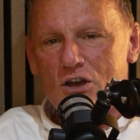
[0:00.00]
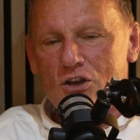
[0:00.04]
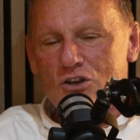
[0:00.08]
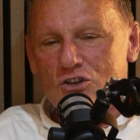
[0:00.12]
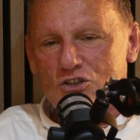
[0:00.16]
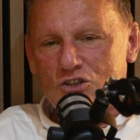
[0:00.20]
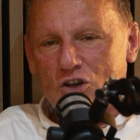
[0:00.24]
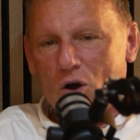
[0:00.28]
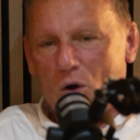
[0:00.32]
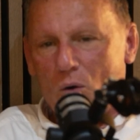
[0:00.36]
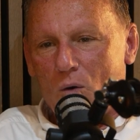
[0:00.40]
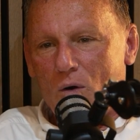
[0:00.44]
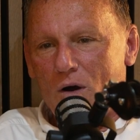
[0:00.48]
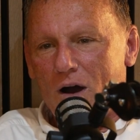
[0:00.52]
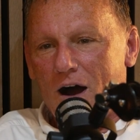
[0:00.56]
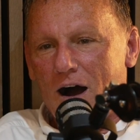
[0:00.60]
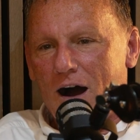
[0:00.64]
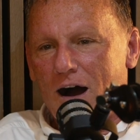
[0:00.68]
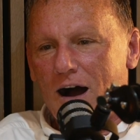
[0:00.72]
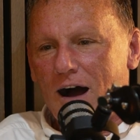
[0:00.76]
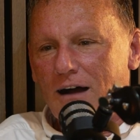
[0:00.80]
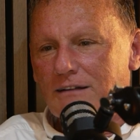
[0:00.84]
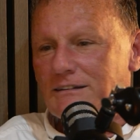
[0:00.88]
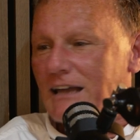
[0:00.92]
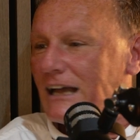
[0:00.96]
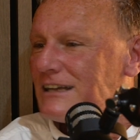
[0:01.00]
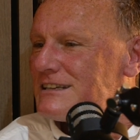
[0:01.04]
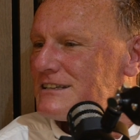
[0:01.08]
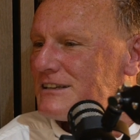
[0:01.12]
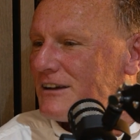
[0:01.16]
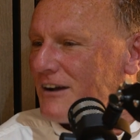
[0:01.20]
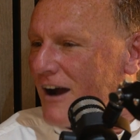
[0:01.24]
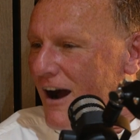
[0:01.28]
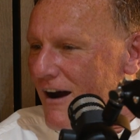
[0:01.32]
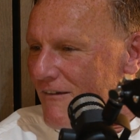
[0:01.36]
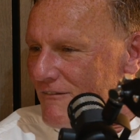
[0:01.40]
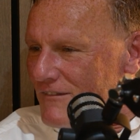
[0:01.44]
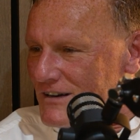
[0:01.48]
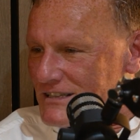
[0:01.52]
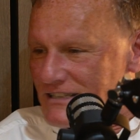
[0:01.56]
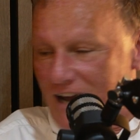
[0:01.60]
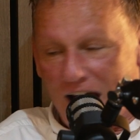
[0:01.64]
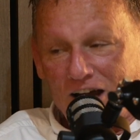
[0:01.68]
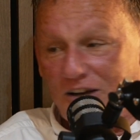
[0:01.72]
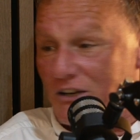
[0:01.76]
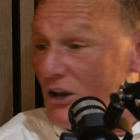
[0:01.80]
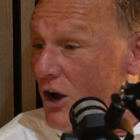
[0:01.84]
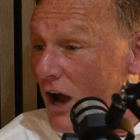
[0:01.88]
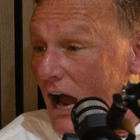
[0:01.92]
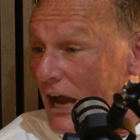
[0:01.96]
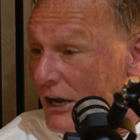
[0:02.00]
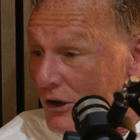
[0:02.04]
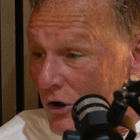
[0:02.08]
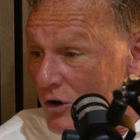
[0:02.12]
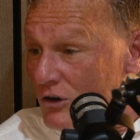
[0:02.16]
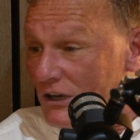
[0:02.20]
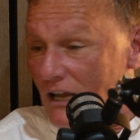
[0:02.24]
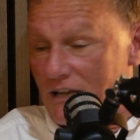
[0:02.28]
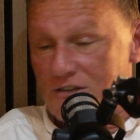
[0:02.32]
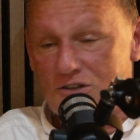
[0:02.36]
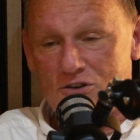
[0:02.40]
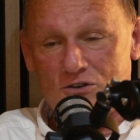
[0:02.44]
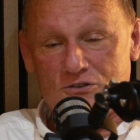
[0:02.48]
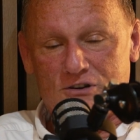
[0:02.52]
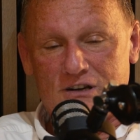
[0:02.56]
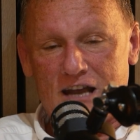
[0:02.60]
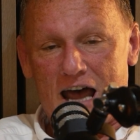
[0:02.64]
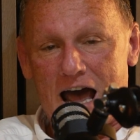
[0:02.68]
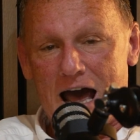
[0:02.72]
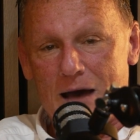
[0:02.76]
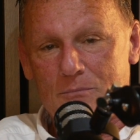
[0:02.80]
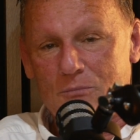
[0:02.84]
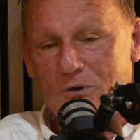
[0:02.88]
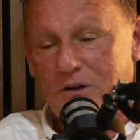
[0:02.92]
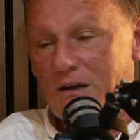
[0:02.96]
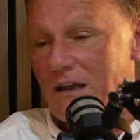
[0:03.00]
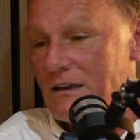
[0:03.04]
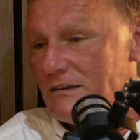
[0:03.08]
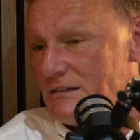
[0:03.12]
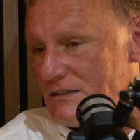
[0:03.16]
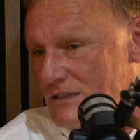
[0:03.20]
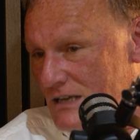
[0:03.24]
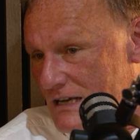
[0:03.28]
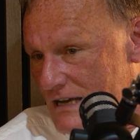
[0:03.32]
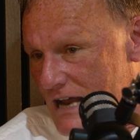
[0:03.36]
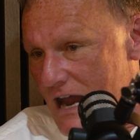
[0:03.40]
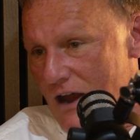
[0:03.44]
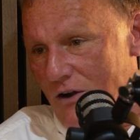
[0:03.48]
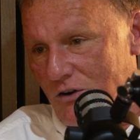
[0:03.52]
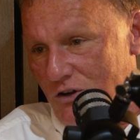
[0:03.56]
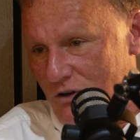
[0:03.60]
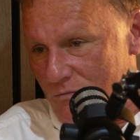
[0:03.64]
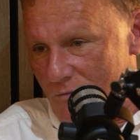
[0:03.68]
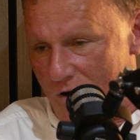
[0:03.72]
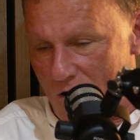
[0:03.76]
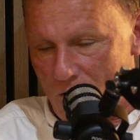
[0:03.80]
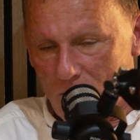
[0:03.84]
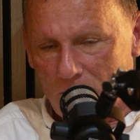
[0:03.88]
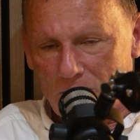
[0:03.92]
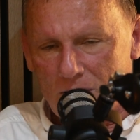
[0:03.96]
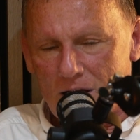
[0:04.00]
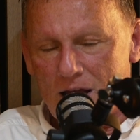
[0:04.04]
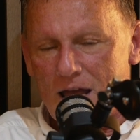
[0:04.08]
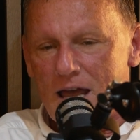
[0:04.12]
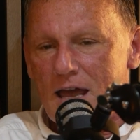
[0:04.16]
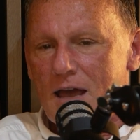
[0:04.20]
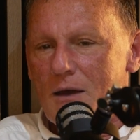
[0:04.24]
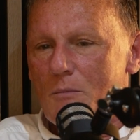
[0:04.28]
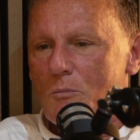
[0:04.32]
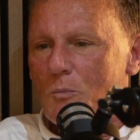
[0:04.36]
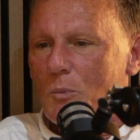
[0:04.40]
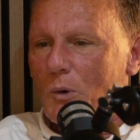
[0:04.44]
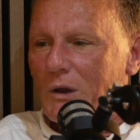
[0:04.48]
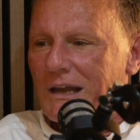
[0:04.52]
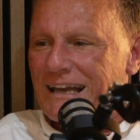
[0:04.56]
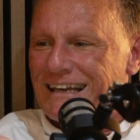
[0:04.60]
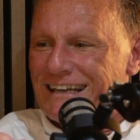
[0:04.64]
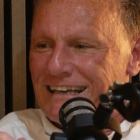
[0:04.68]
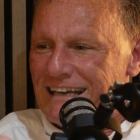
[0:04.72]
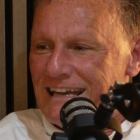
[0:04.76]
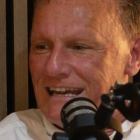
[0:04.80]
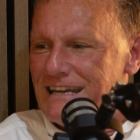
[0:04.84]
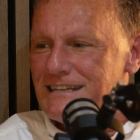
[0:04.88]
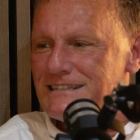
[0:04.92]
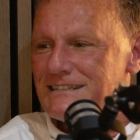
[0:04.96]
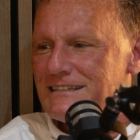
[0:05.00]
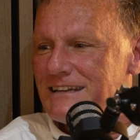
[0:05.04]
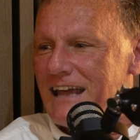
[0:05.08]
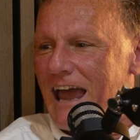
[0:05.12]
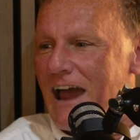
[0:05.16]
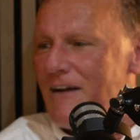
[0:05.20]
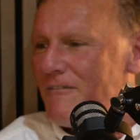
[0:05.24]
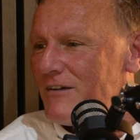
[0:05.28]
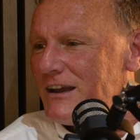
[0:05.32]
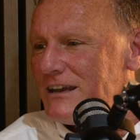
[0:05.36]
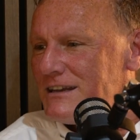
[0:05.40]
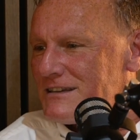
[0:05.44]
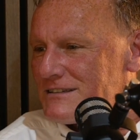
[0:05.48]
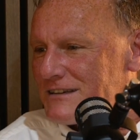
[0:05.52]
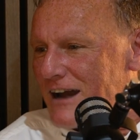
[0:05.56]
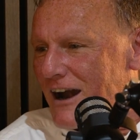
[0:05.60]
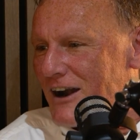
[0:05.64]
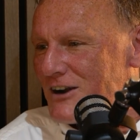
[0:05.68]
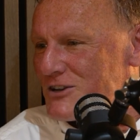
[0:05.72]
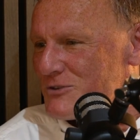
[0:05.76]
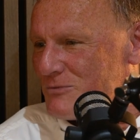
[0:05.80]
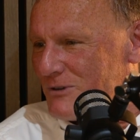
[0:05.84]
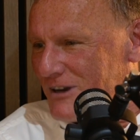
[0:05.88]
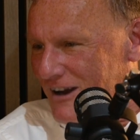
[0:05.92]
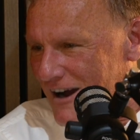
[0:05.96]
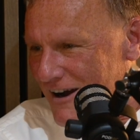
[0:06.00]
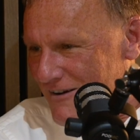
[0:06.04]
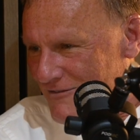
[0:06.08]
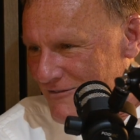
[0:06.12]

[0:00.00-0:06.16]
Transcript: So that's the conversation. I know that's not going to happen today or tomorrow, but at least everything starts with a